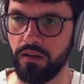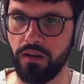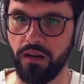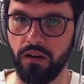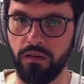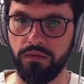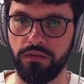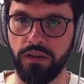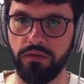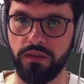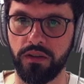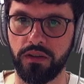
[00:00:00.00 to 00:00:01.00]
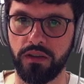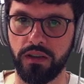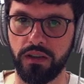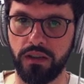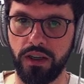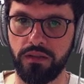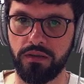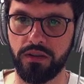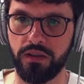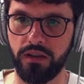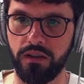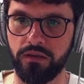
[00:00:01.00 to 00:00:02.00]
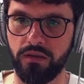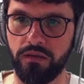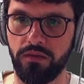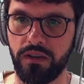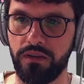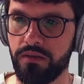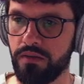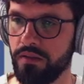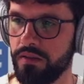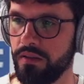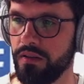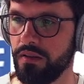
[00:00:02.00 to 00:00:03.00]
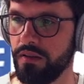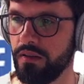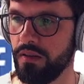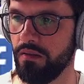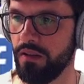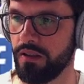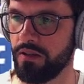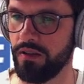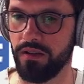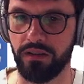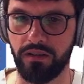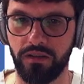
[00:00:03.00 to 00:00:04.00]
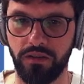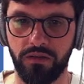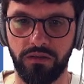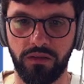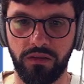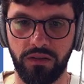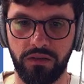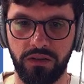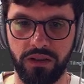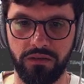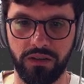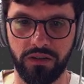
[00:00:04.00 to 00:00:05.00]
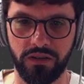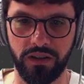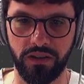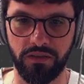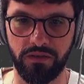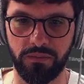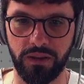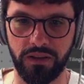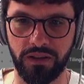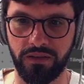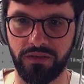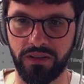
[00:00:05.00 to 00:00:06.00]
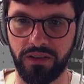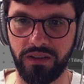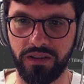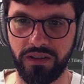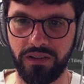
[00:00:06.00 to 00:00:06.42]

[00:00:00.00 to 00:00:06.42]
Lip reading: our favorite texture as always. Oh, actually, you know, today we're gonna take this texture here.